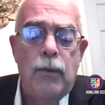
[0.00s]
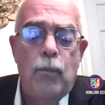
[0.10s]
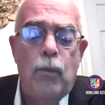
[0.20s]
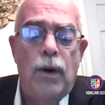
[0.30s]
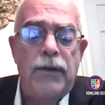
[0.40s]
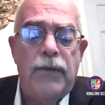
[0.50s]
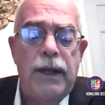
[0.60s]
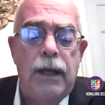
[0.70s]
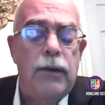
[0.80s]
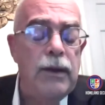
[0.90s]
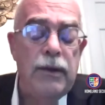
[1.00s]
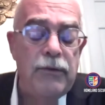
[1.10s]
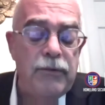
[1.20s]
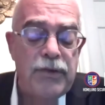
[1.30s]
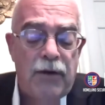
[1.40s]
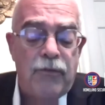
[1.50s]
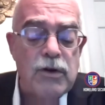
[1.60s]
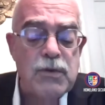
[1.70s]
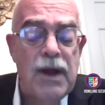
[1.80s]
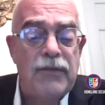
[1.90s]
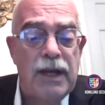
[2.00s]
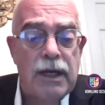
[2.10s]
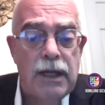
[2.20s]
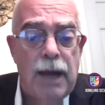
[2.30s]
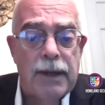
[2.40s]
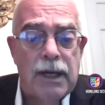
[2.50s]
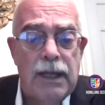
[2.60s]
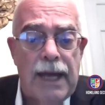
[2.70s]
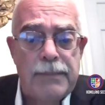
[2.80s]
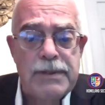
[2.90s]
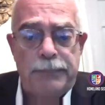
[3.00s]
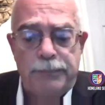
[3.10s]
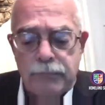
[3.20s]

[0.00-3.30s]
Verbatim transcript: one of the uh, uh, then of course we have the economic collapse